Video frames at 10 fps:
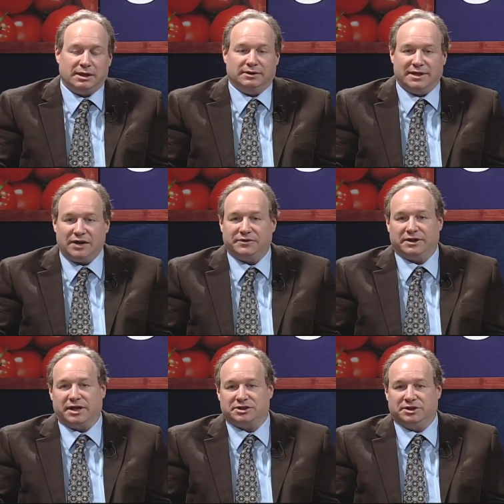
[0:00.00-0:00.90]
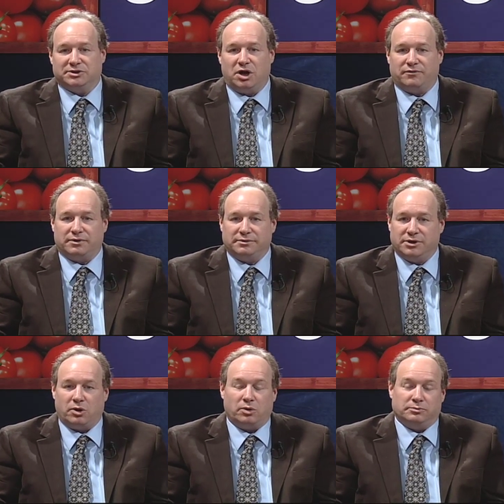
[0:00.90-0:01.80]
Now that the election is over,
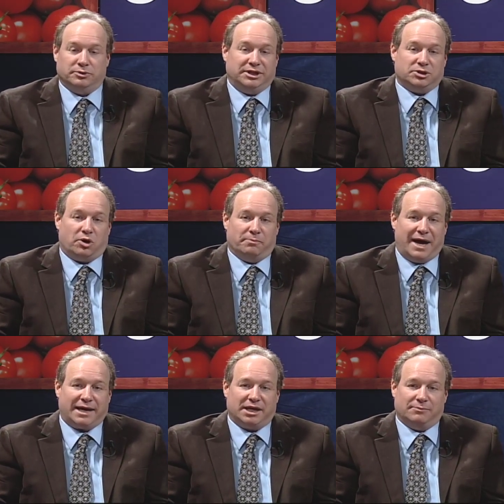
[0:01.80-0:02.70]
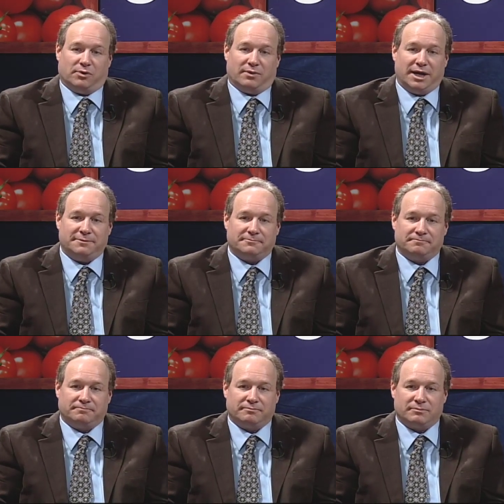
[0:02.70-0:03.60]
no need to hold back anymore, right?
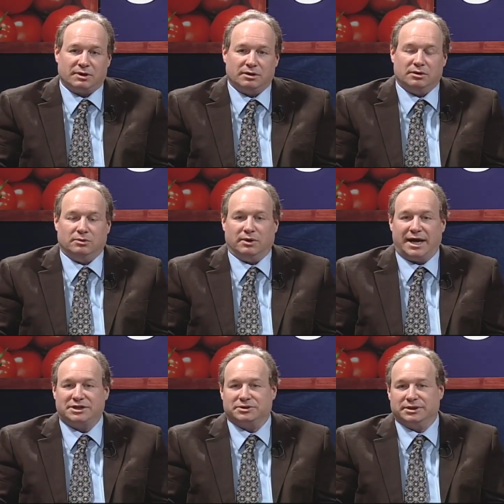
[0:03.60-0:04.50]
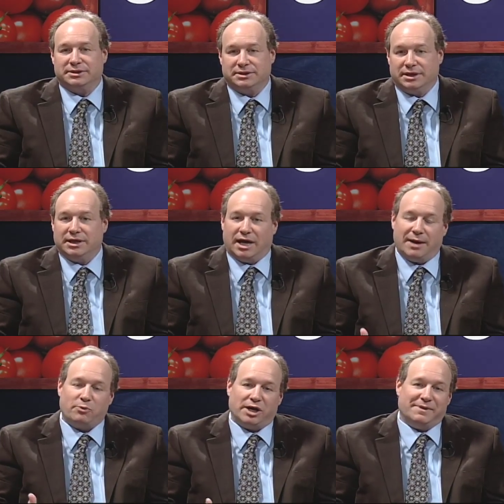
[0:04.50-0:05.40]
Well, actually,
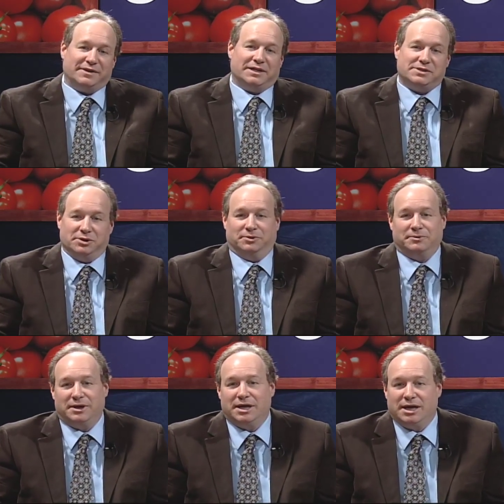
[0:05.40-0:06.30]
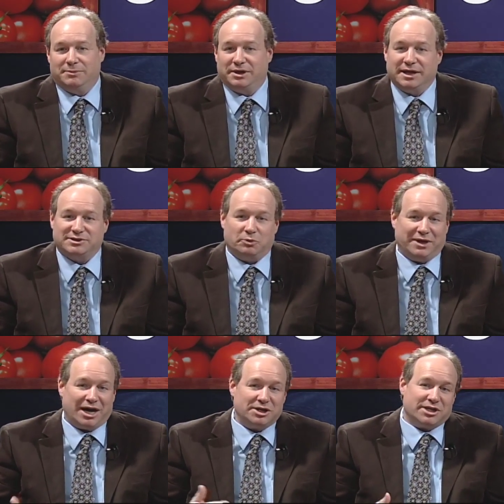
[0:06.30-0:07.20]
I'm worried about that too, because it will
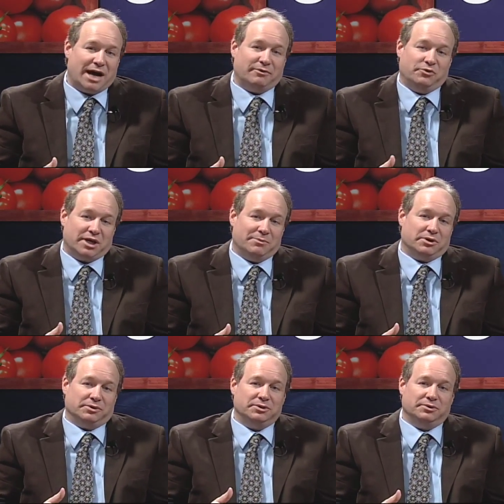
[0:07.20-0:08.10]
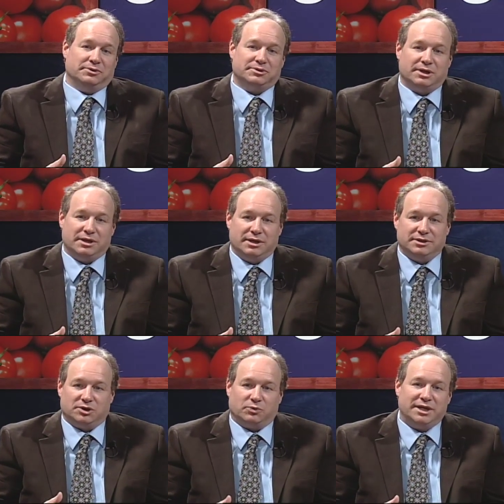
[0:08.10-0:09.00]
be our job at Food Chemical News
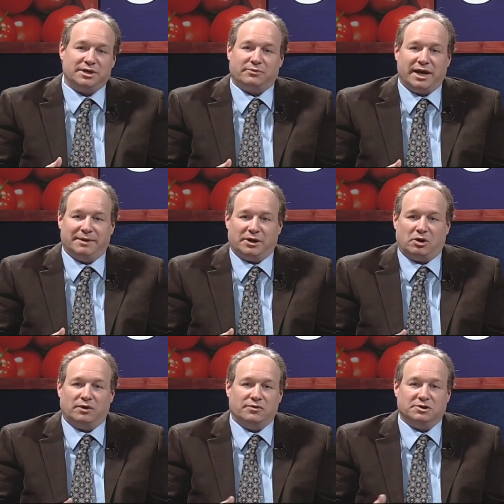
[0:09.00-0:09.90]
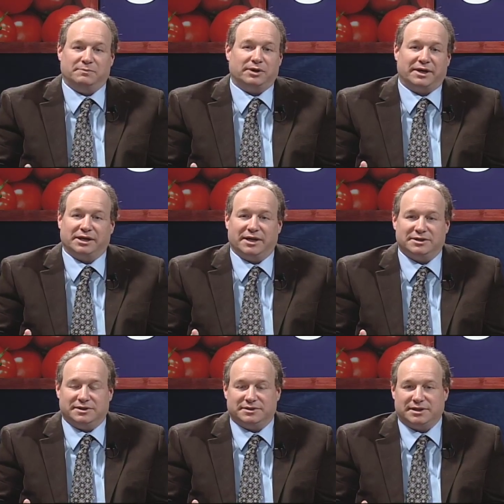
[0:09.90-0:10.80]
to read and write about all those big
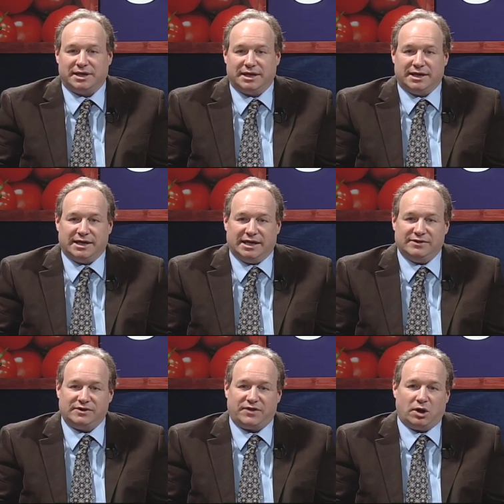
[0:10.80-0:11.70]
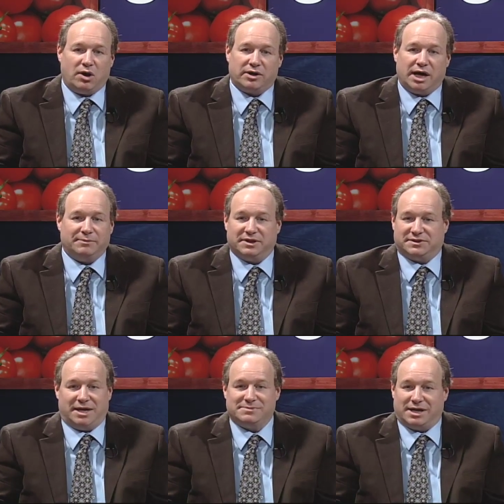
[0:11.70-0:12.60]
regulations, even if they all come at the
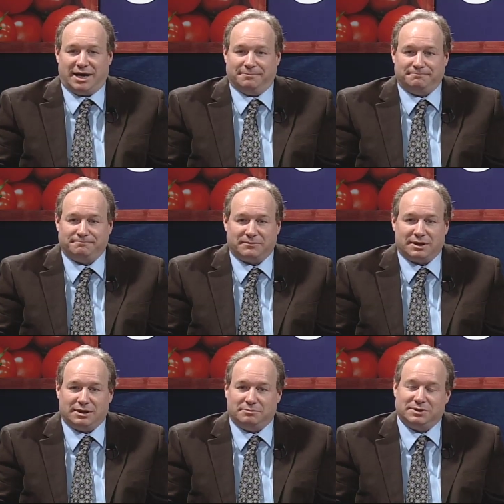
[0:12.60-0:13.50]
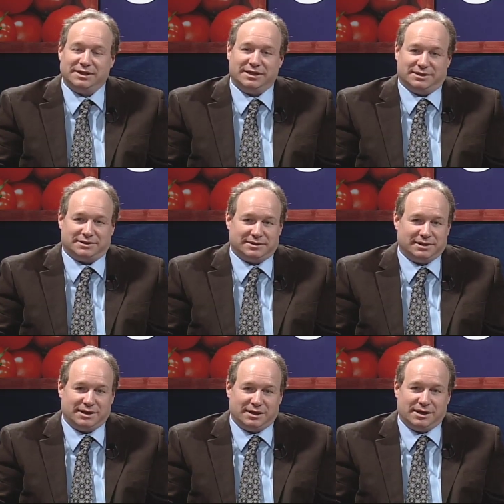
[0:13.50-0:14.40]
same time. Please,
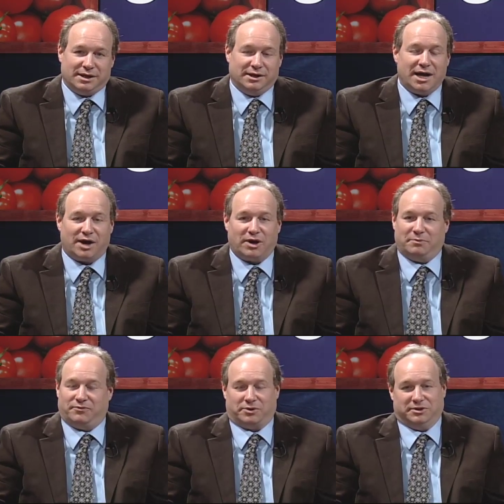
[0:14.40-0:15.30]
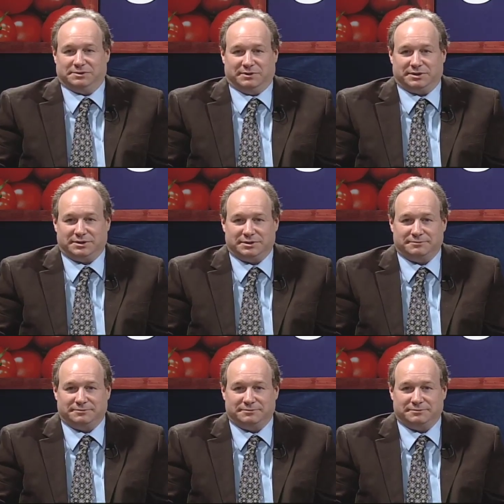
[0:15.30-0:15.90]
not right before Christmas.